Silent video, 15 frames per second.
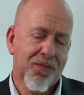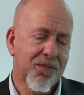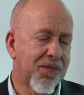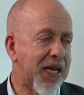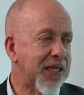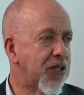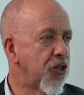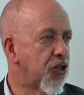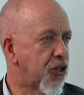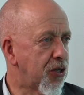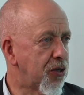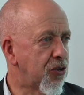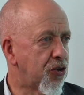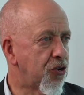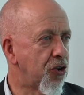
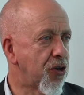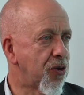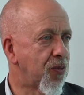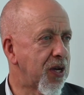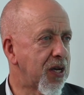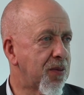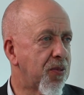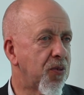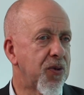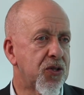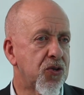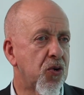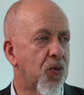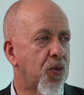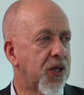message during the week, but we
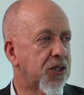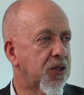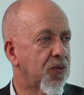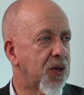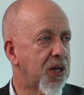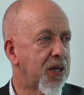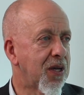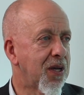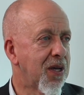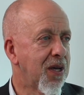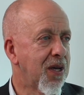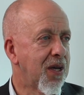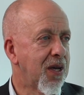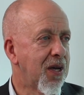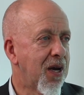talk once a week.
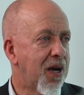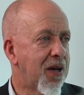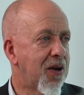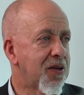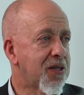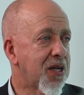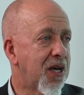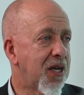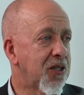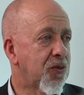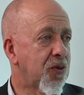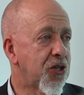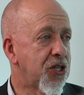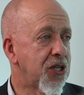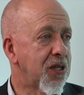And there are times
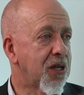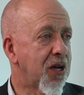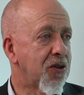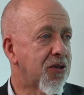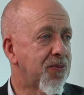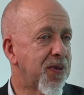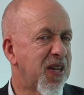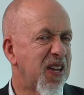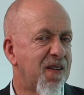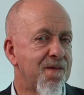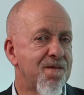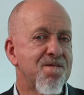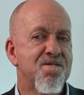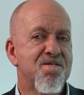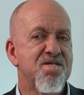when she'll go to me,
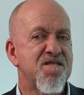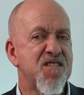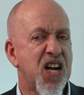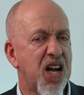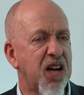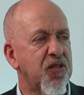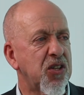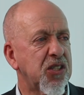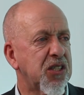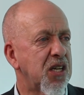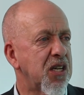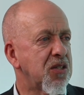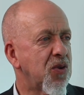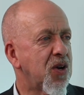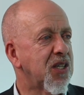I've got
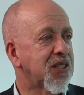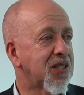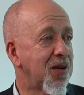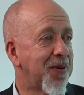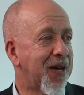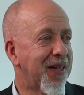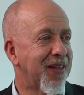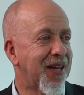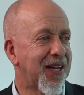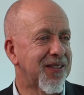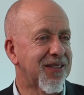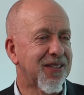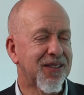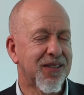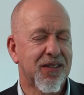something to ask you about
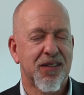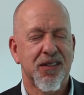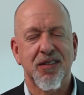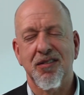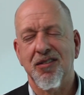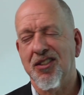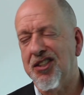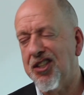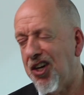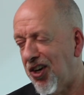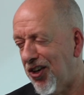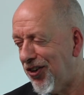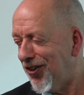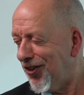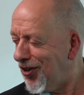that.
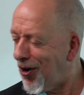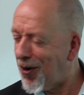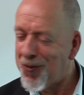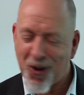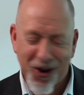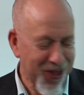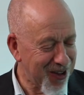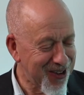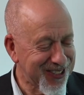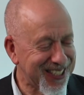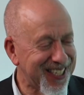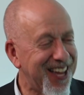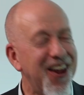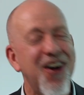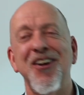God, not one of those
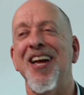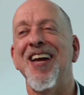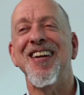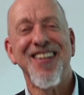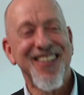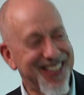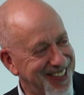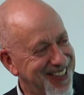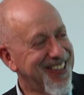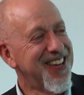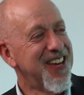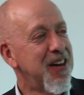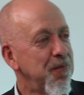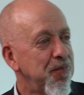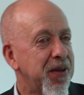again. Okay.
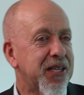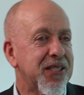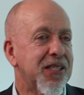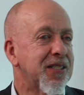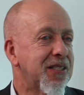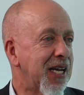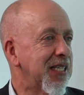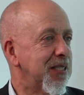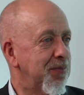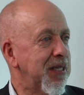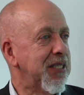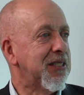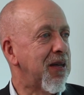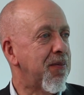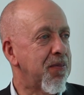Because it takes
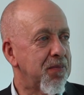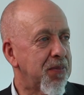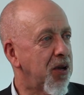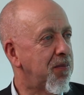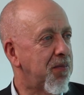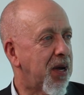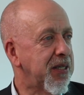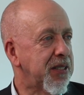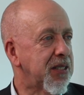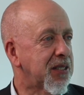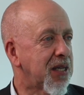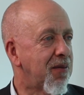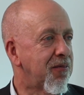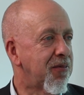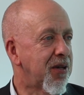me stepping beyond my
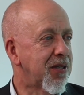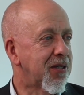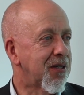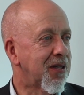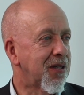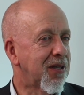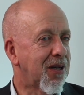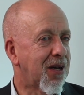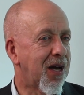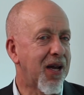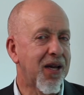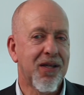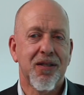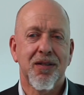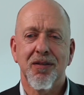discomfort.
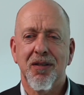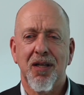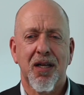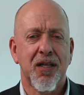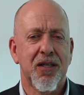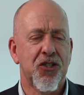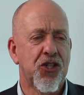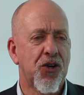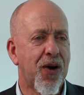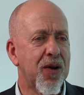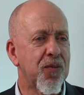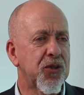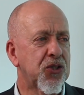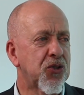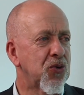I think
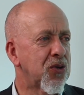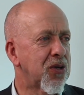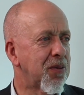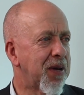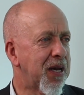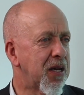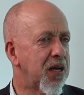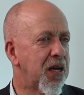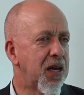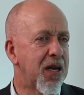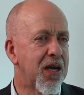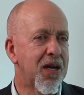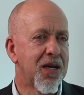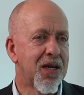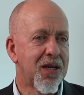Joanna was talking about
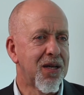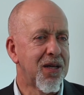earlier,